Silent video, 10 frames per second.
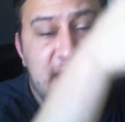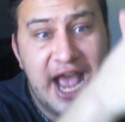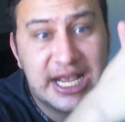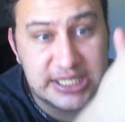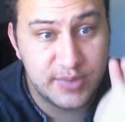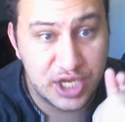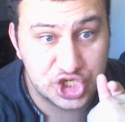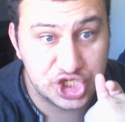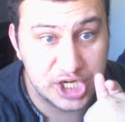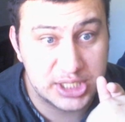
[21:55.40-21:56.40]
has to be a
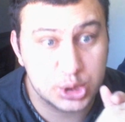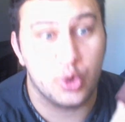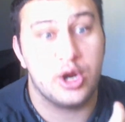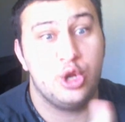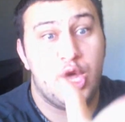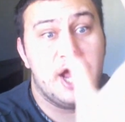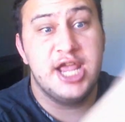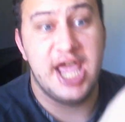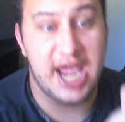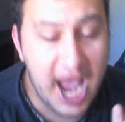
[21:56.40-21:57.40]
shitty storyline.
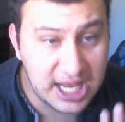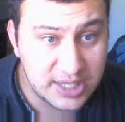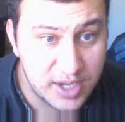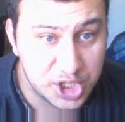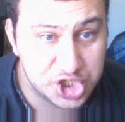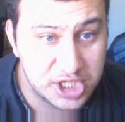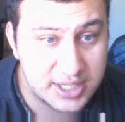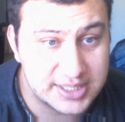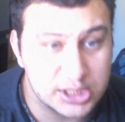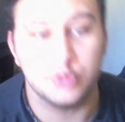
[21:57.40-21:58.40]
It has to be a shitty
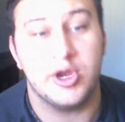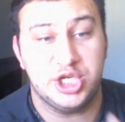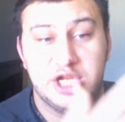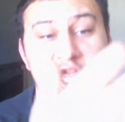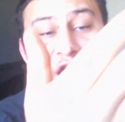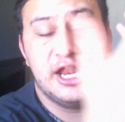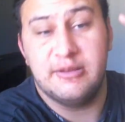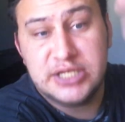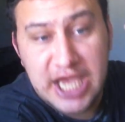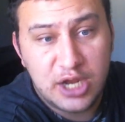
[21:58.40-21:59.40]
situation. And
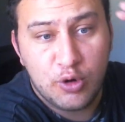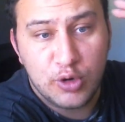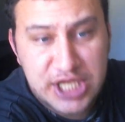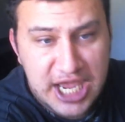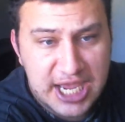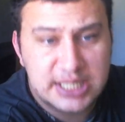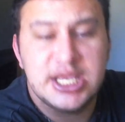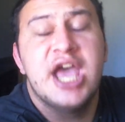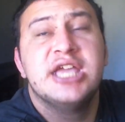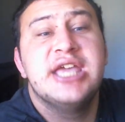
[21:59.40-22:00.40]
if Tito
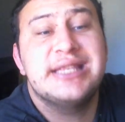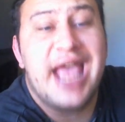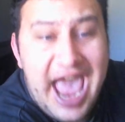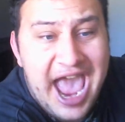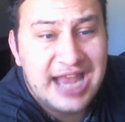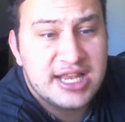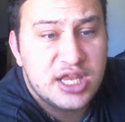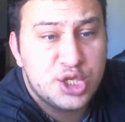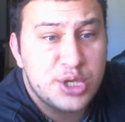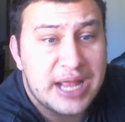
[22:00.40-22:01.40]
Ortiz gets added
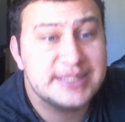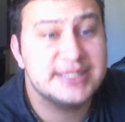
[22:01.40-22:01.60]
into that